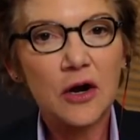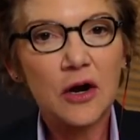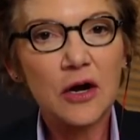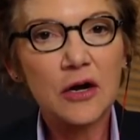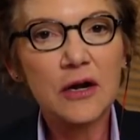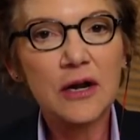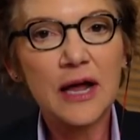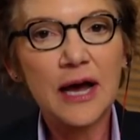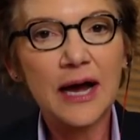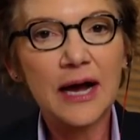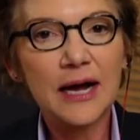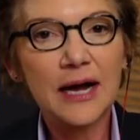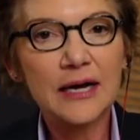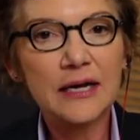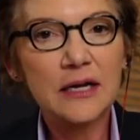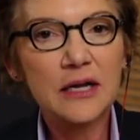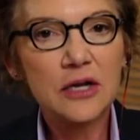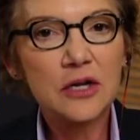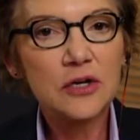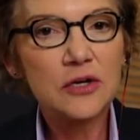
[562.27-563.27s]
are
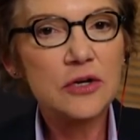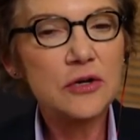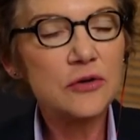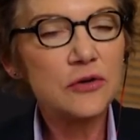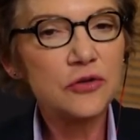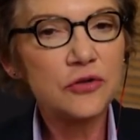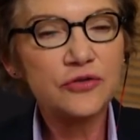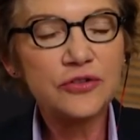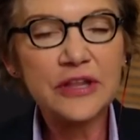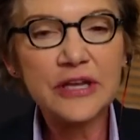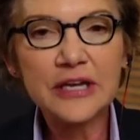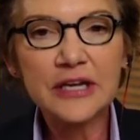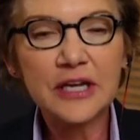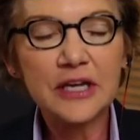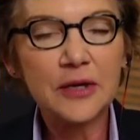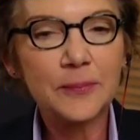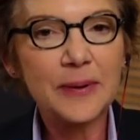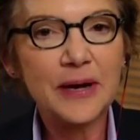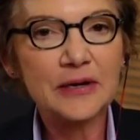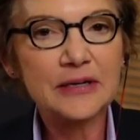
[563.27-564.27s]
not
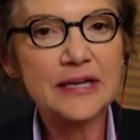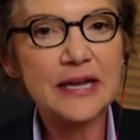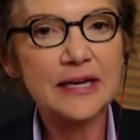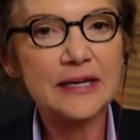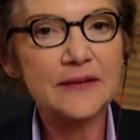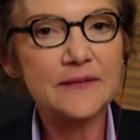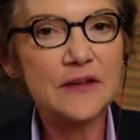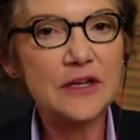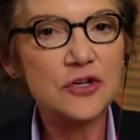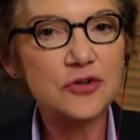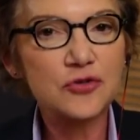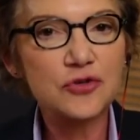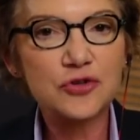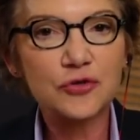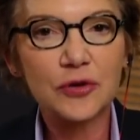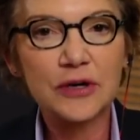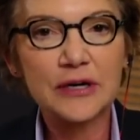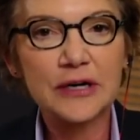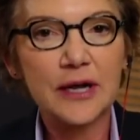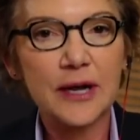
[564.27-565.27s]
thinking about getting the
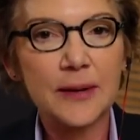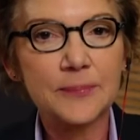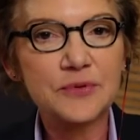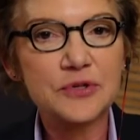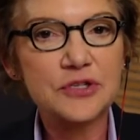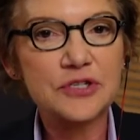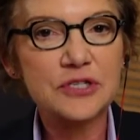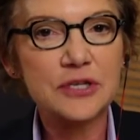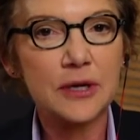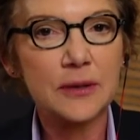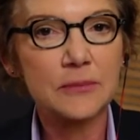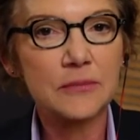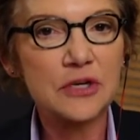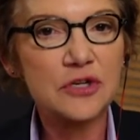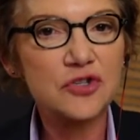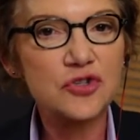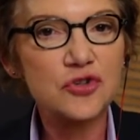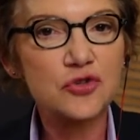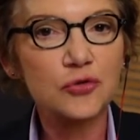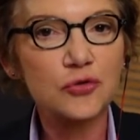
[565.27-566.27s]
interest rate up to some
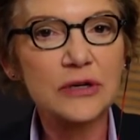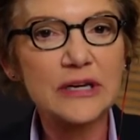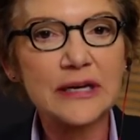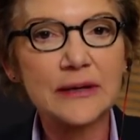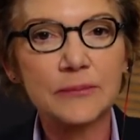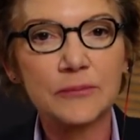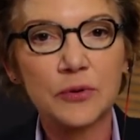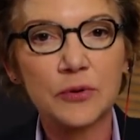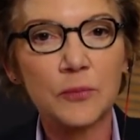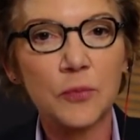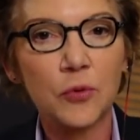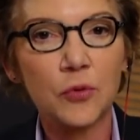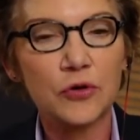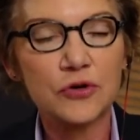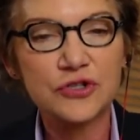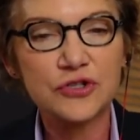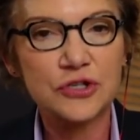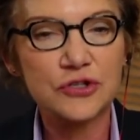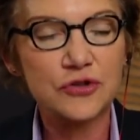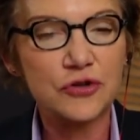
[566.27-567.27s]
extreme
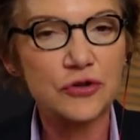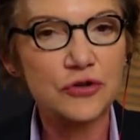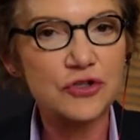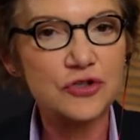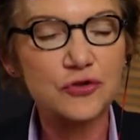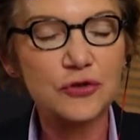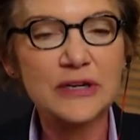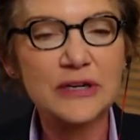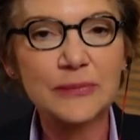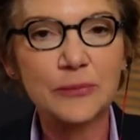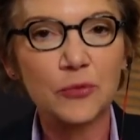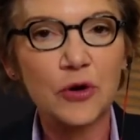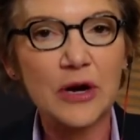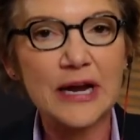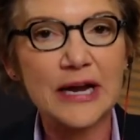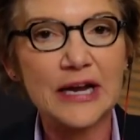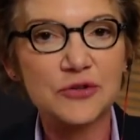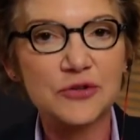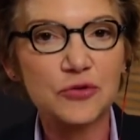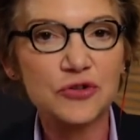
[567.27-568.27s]
proportions or extreme
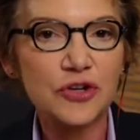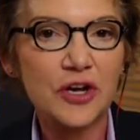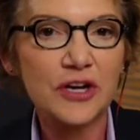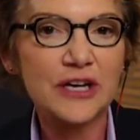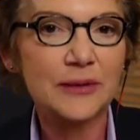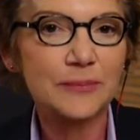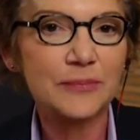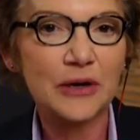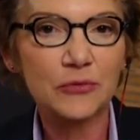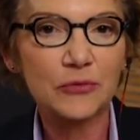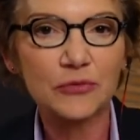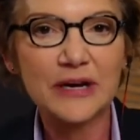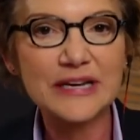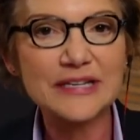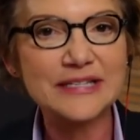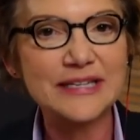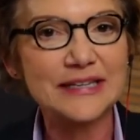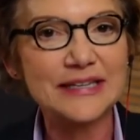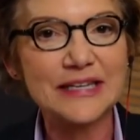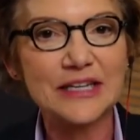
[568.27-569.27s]
rates. We're talking about
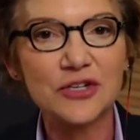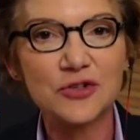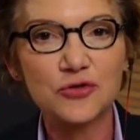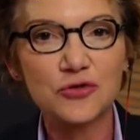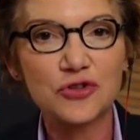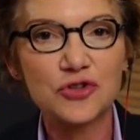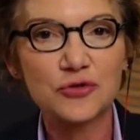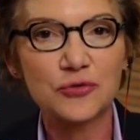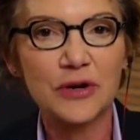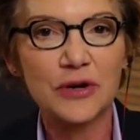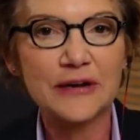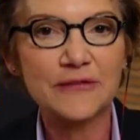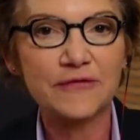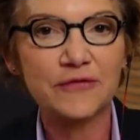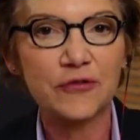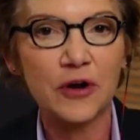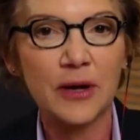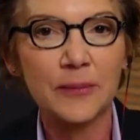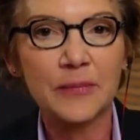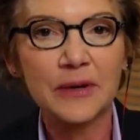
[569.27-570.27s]
raising the interest rate
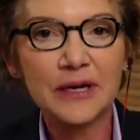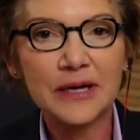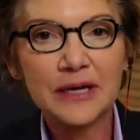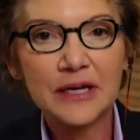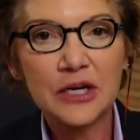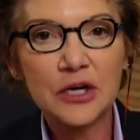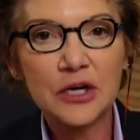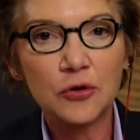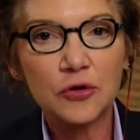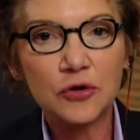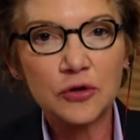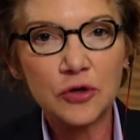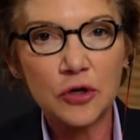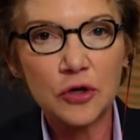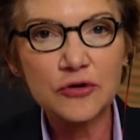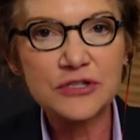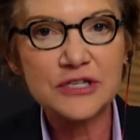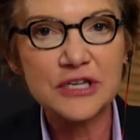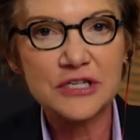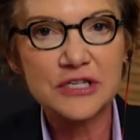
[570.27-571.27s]
from,
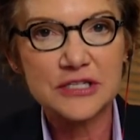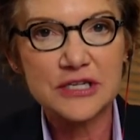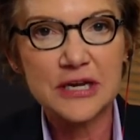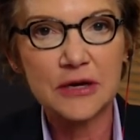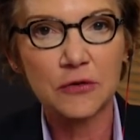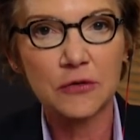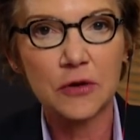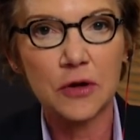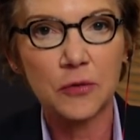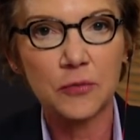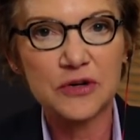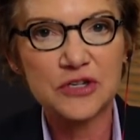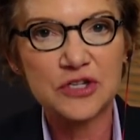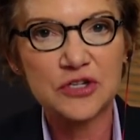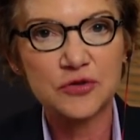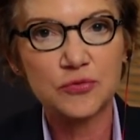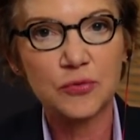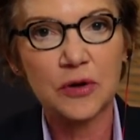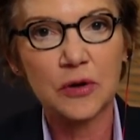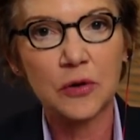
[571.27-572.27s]
close to zero, which
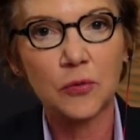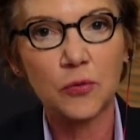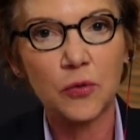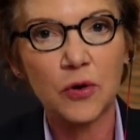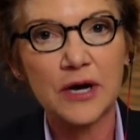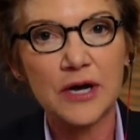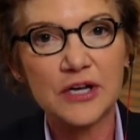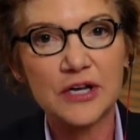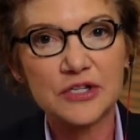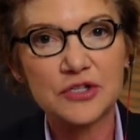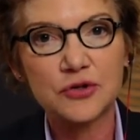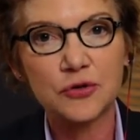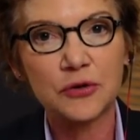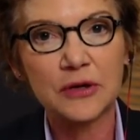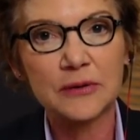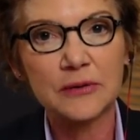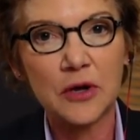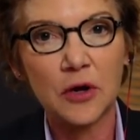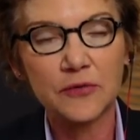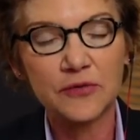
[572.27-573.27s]
is where it was
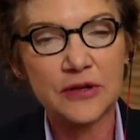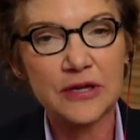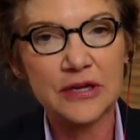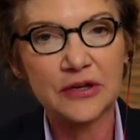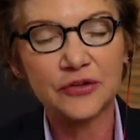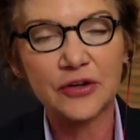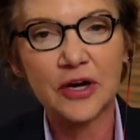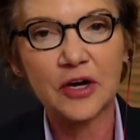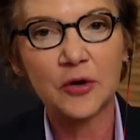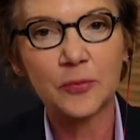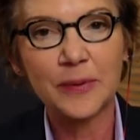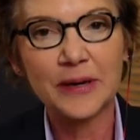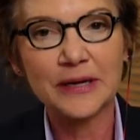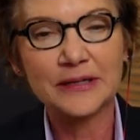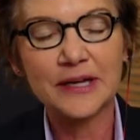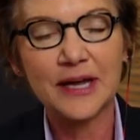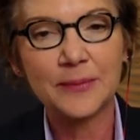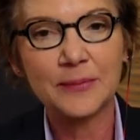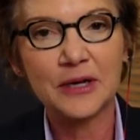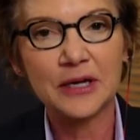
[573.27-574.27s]
during the entire
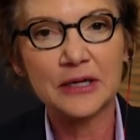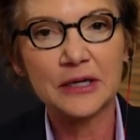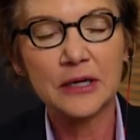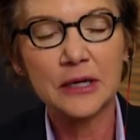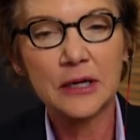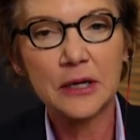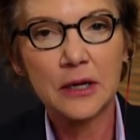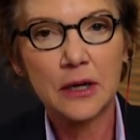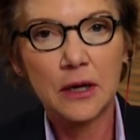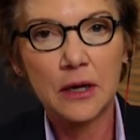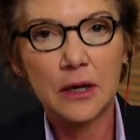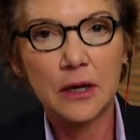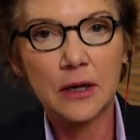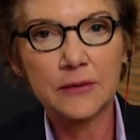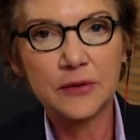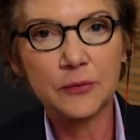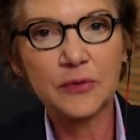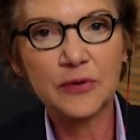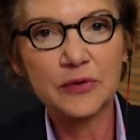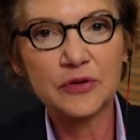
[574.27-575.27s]
pandemic
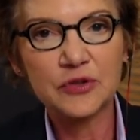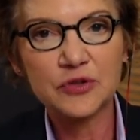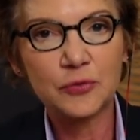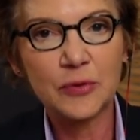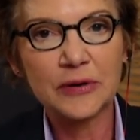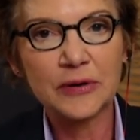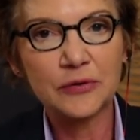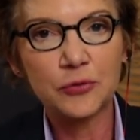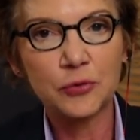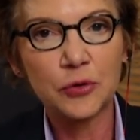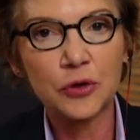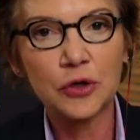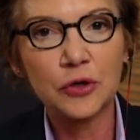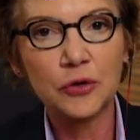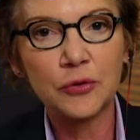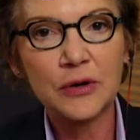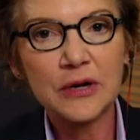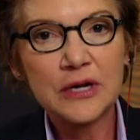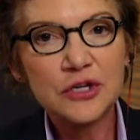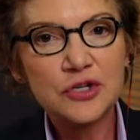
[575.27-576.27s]
that we just went
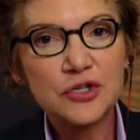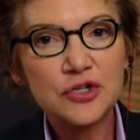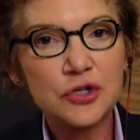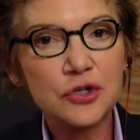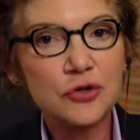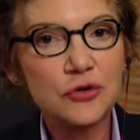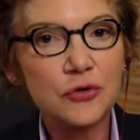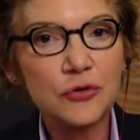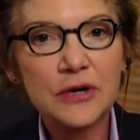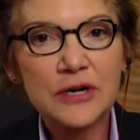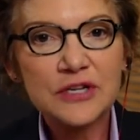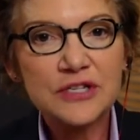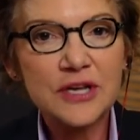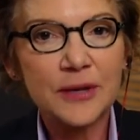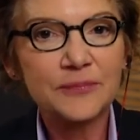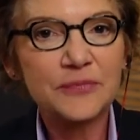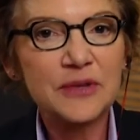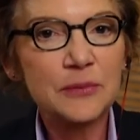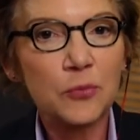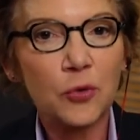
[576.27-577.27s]
through, to
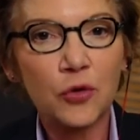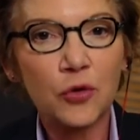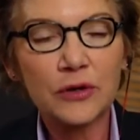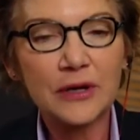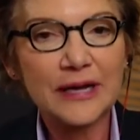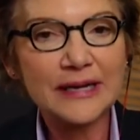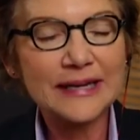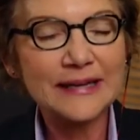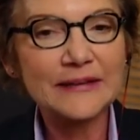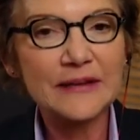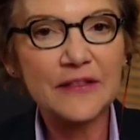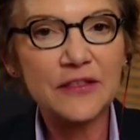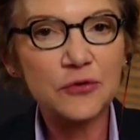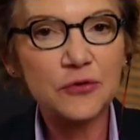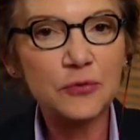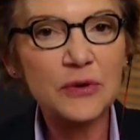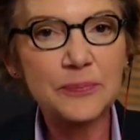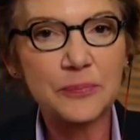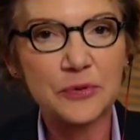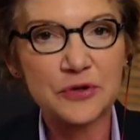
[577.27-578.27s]
something more like in the
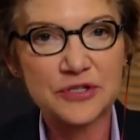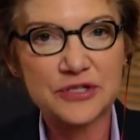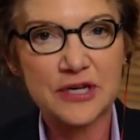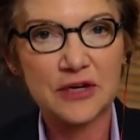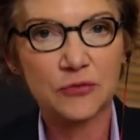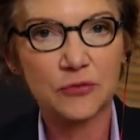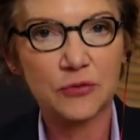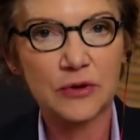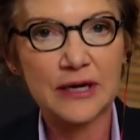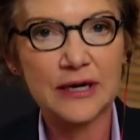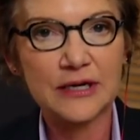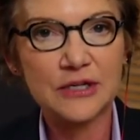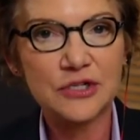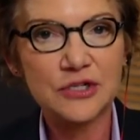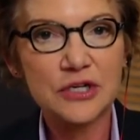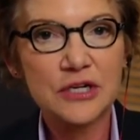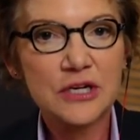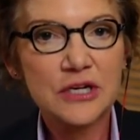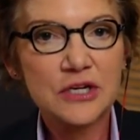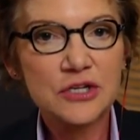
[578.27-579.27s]
3%
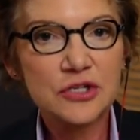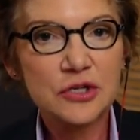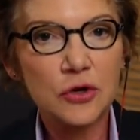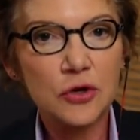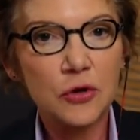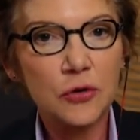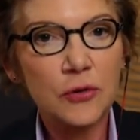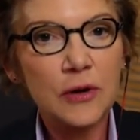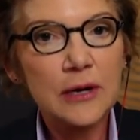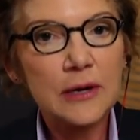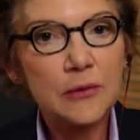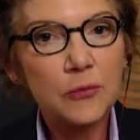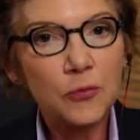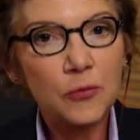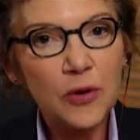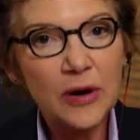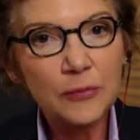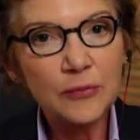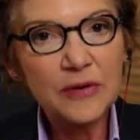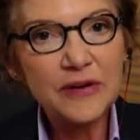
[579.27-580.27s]
range. So
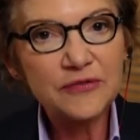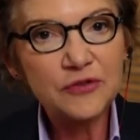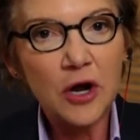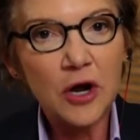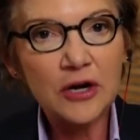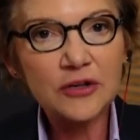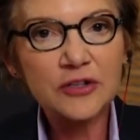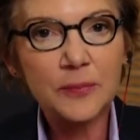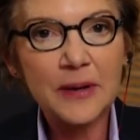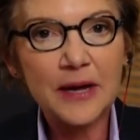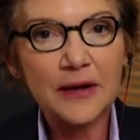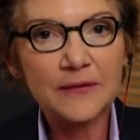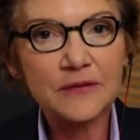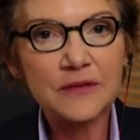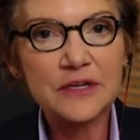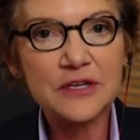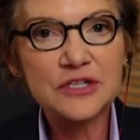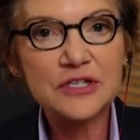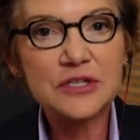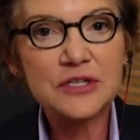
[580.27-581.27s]
when we talked about
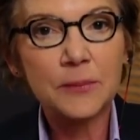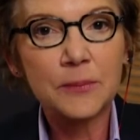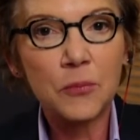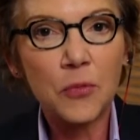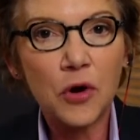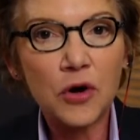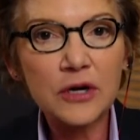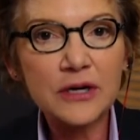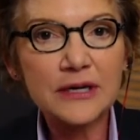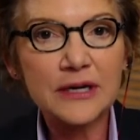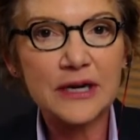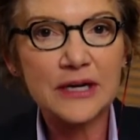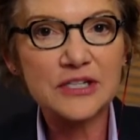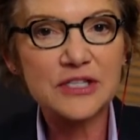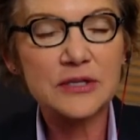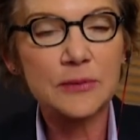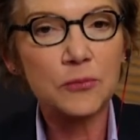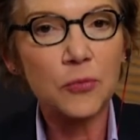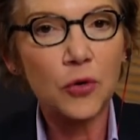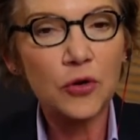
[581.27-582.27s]
this, the
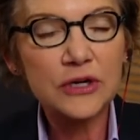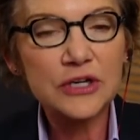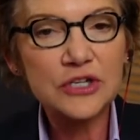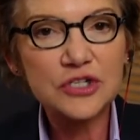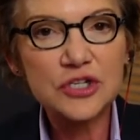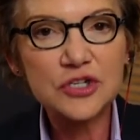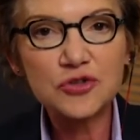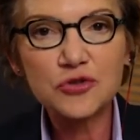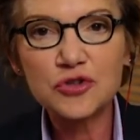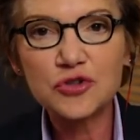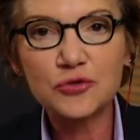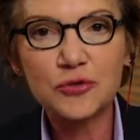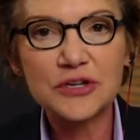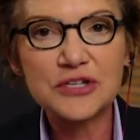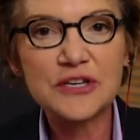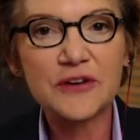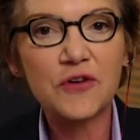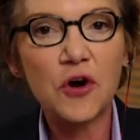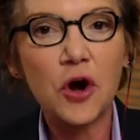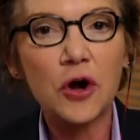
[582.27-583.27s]
markets, the mortgage interest
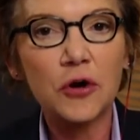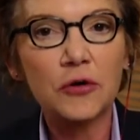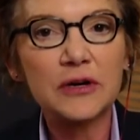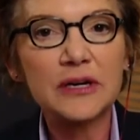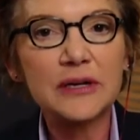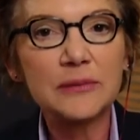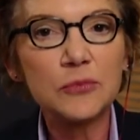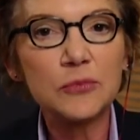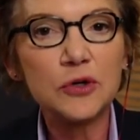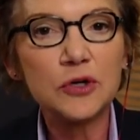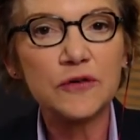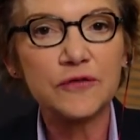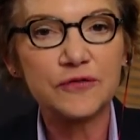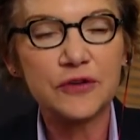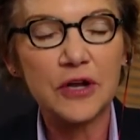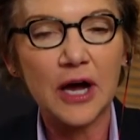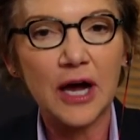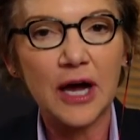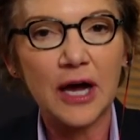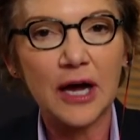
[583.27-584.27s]
rates have already
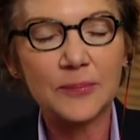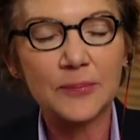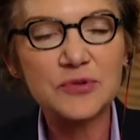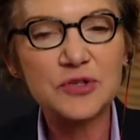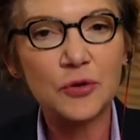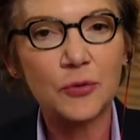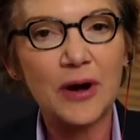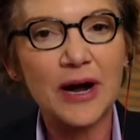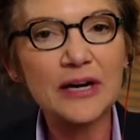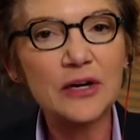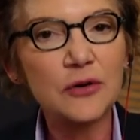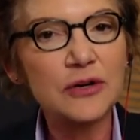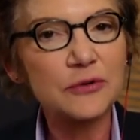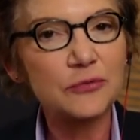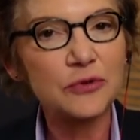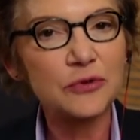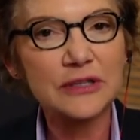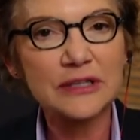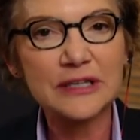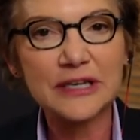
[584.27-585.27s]
moved up. So I
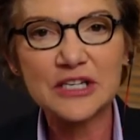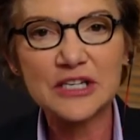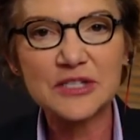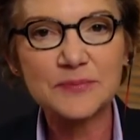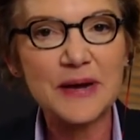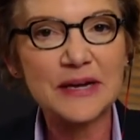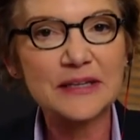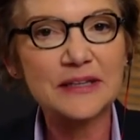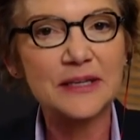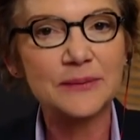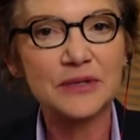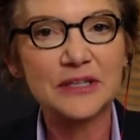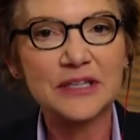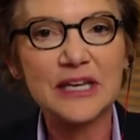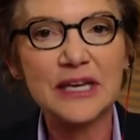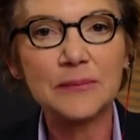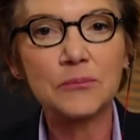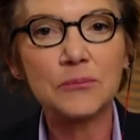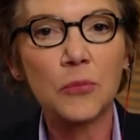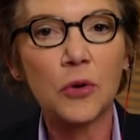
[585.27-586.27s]
don't really expect them to
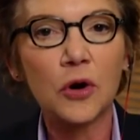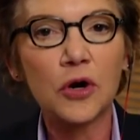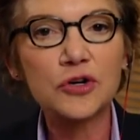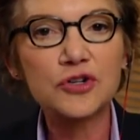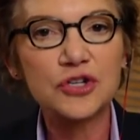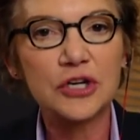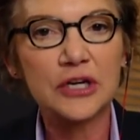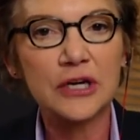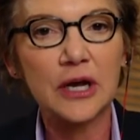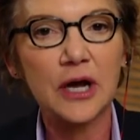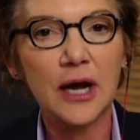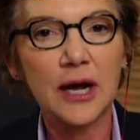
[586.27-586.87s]
keep marching